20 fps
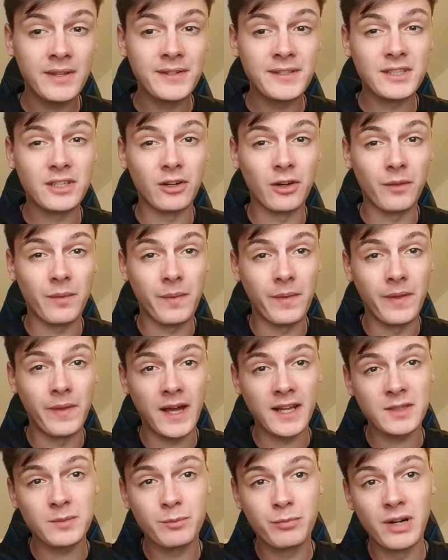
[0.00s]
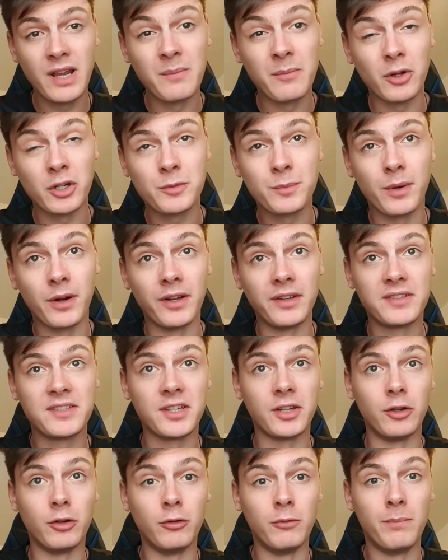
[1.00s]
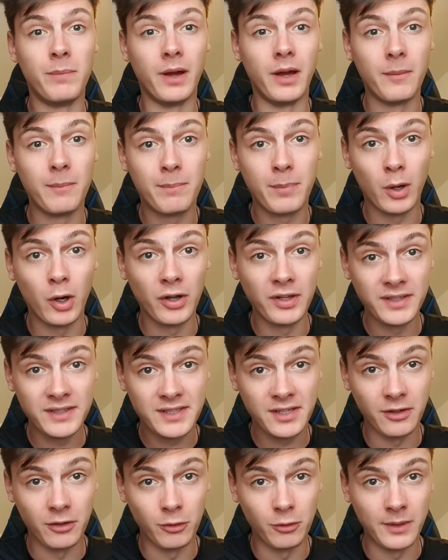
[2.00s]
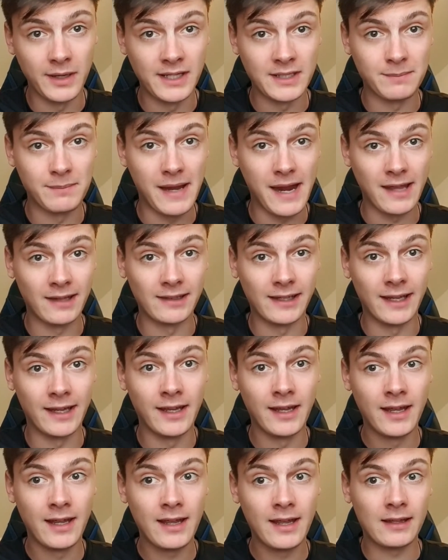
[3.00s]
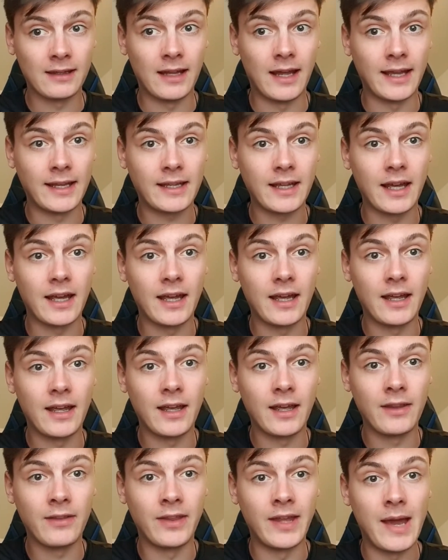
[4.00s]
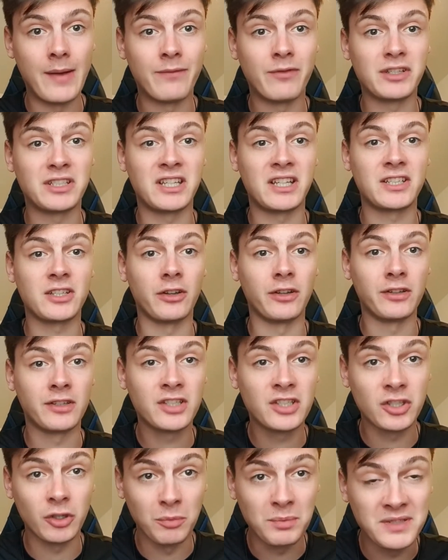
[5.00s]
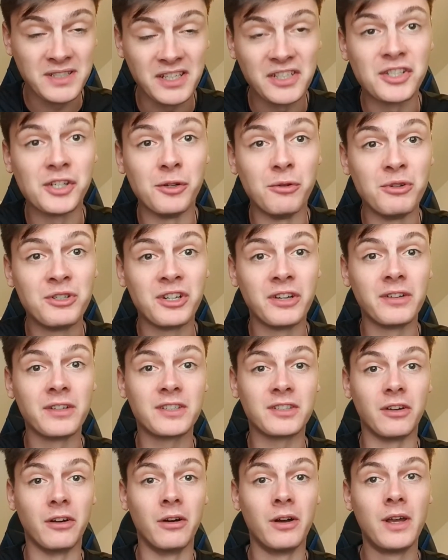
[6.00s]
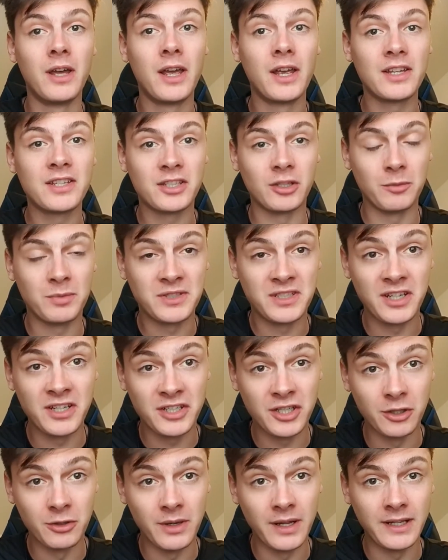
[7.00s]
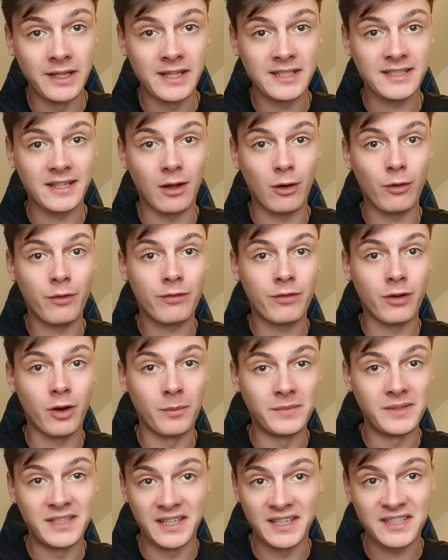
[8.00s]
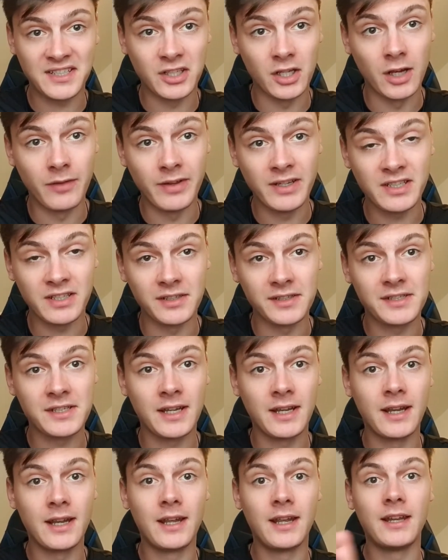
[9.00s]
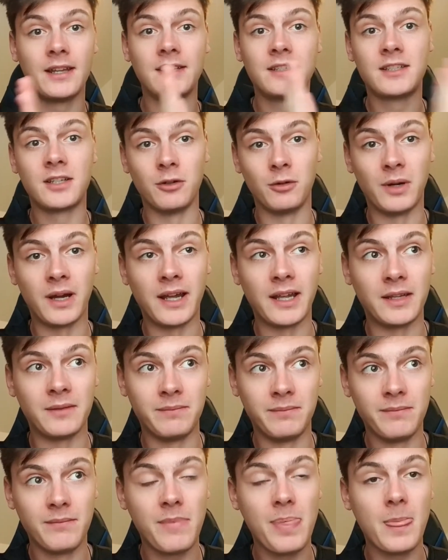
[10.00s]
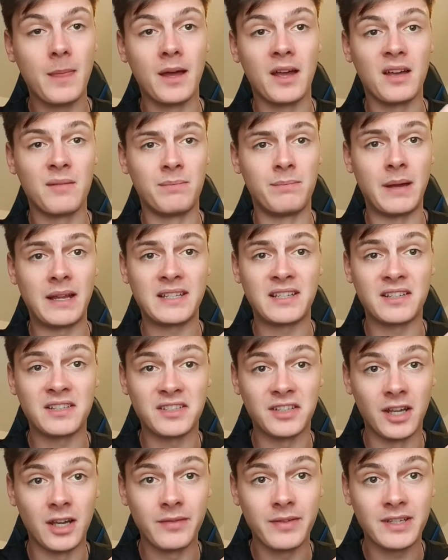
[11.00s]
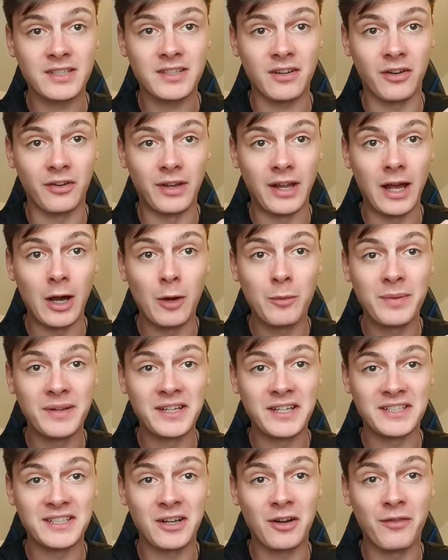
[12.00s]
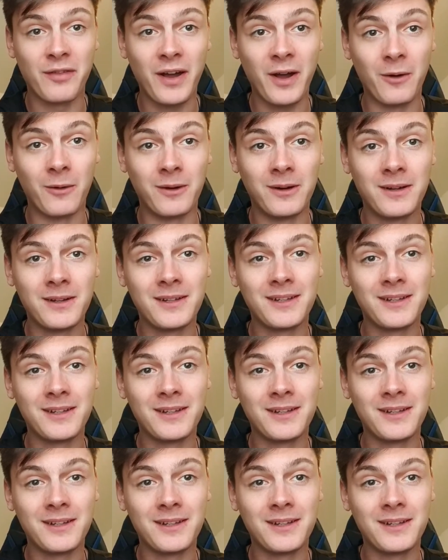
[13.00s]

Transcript: So that's pretty much point 2, but point 2 is mainly like the emphasis on substitution, so substituting yourself from disservices to a better service on helping yourself out.